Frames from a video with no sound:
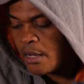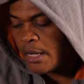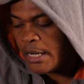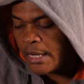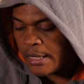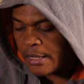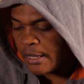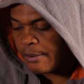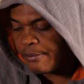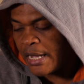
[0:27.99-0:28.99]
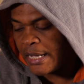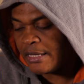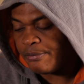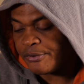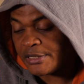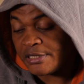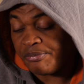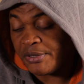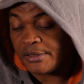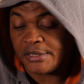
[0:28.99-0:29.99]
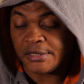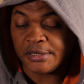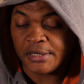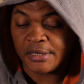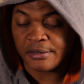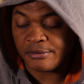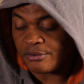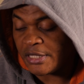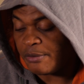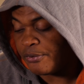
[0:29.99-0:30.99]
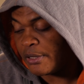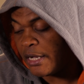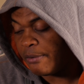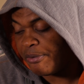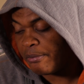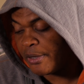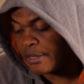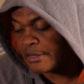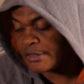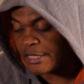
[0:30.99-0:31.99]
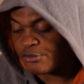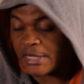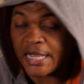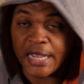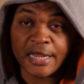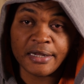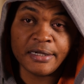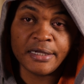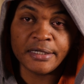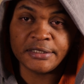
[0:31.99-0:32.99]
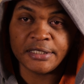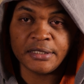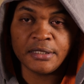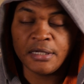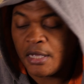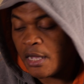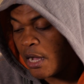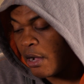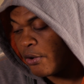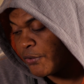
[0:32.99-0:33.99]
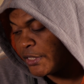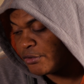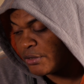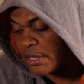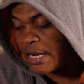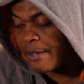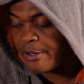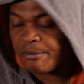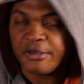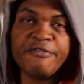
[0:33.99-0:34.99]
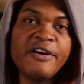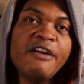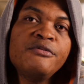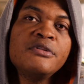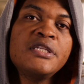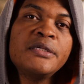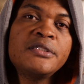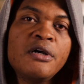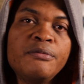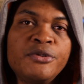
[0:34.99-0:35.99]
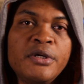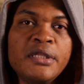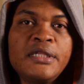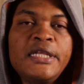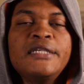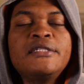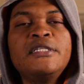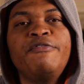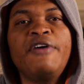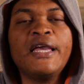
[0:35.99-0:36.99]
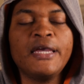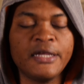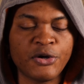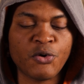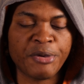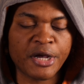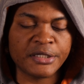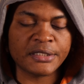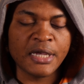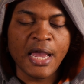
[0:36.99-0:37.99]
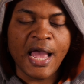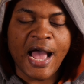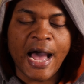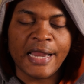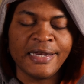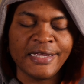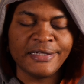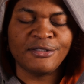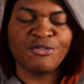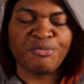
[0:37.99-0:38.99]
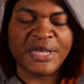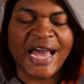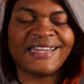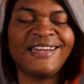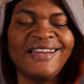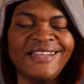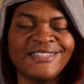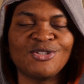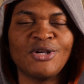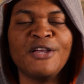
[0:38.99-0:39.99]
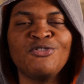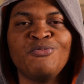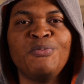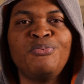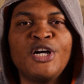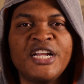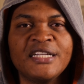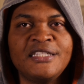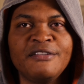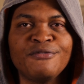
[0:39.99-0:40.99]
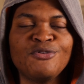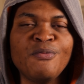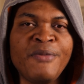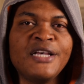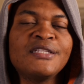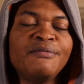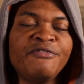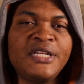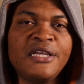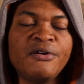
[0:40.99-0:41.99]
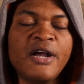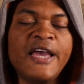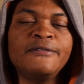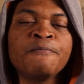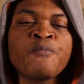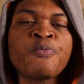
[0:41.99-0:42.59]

And I keep on sipping tea to keep on helping me because that's what I got in here, tea. I already drink like maybe 5 to 6 cups during the day. See if I can go because I need to be at least trying to be productive to make some video. And